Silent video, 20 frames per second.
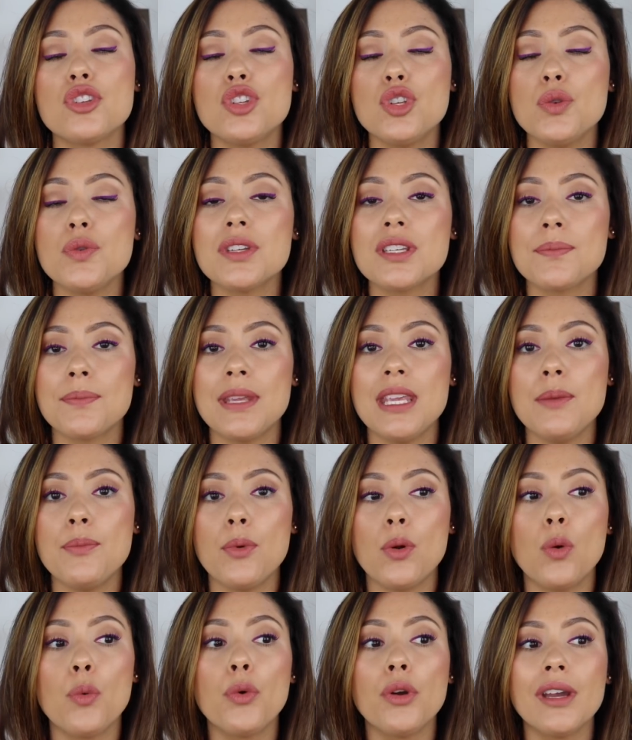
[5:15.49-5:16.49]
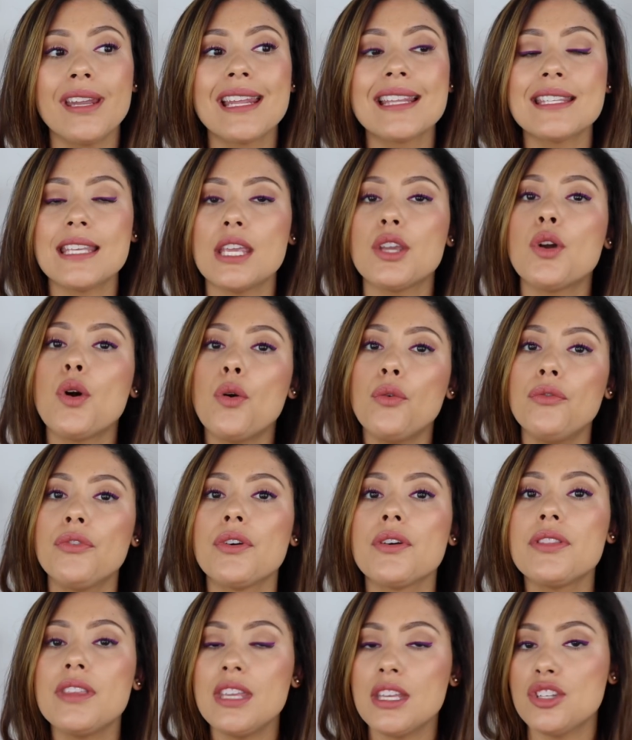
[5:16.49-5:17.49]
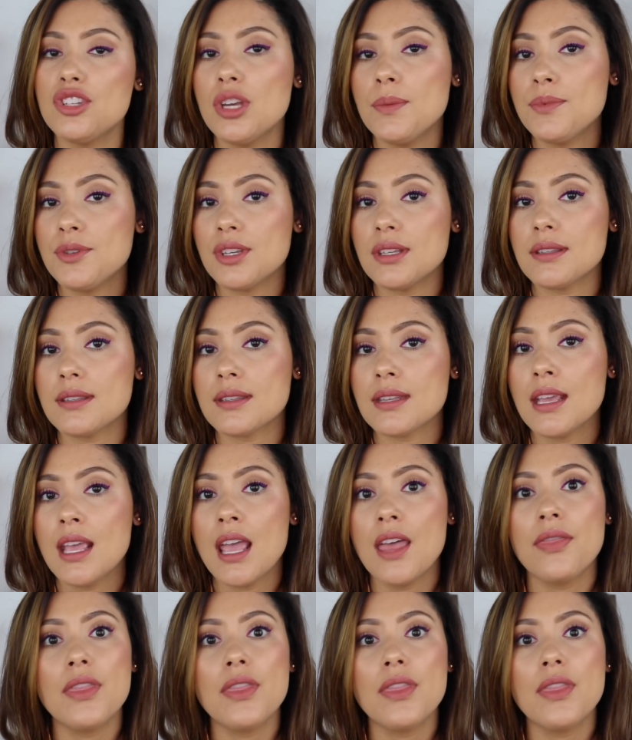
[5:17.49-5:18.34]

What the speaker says: Jewish people were gonna take over the Egyptians.